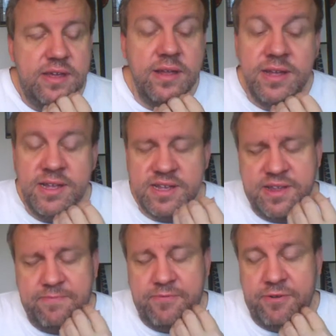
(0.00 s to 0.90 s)

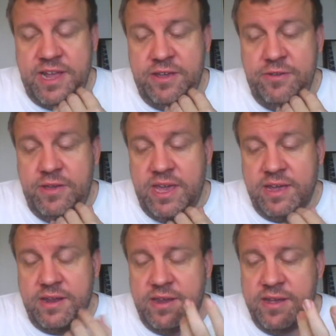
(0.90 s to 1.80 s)
except for now you
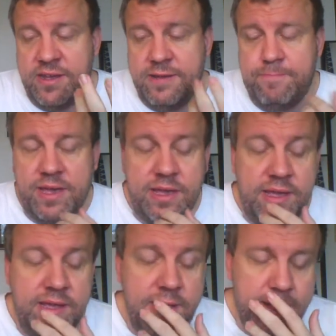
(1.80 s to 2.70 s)
can't
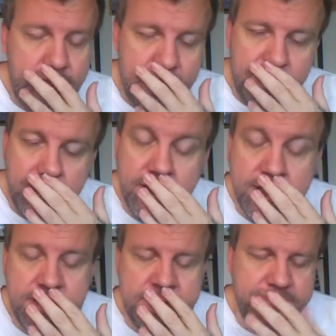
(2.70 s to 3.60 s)
pay.
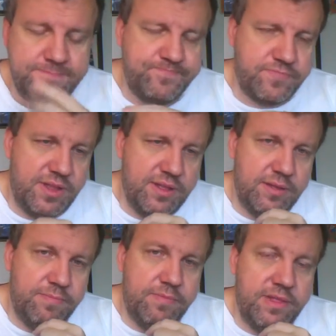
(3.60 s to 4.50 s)

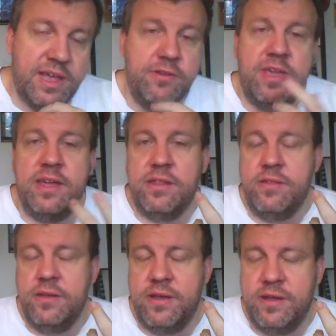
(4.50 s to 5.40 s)
Now you can't
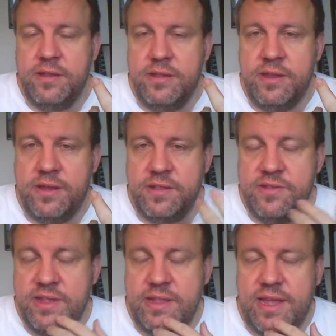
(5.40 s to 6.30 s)

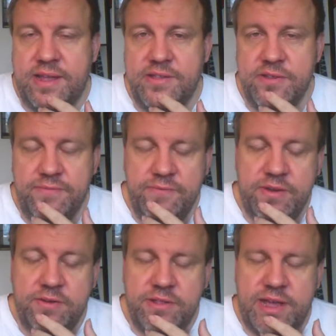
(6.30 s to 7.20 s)
deduct state taxes off your
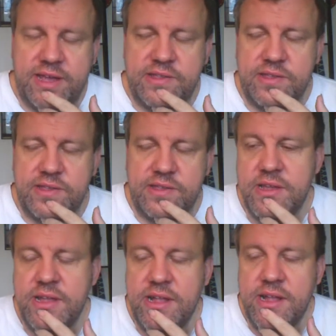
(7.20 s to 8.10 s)
federal taxes.
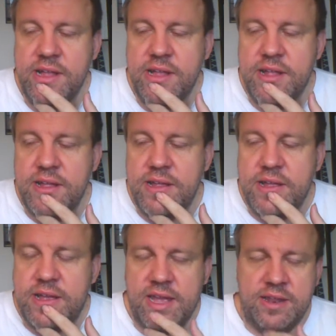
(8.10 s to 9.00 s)

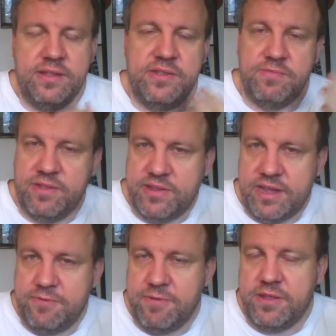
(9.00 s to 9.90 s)
And some of the
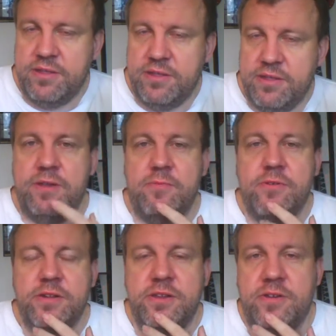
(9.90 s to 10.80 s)
states went to the Supreme
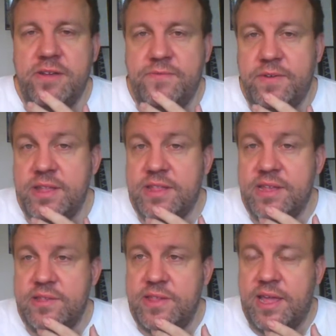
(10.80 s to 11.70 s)
Court to try and fight
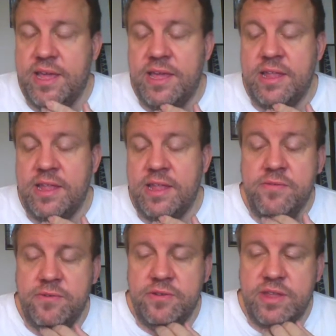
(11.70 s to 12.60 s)
this, and of
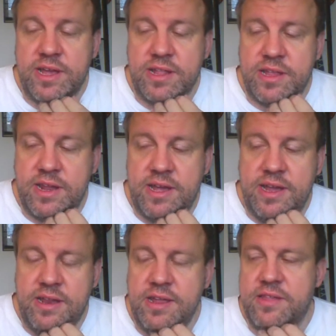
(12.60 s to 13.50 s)
course they got
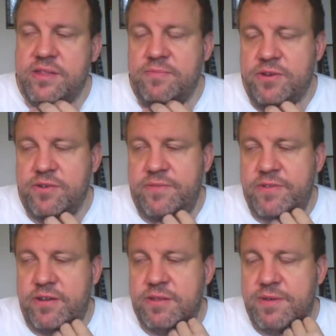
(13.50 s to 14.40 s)
denied. Yes, I'm sure I've
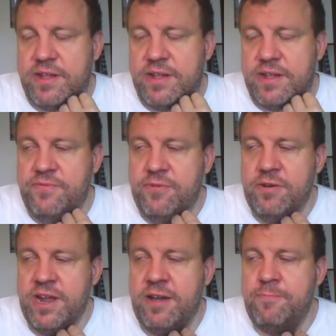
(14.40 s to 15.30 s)
talked about this
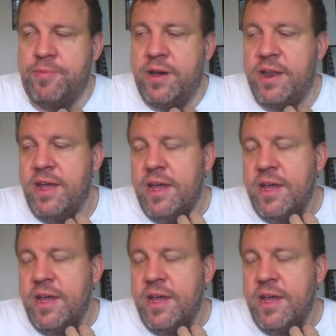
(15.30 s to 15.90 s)
before now, but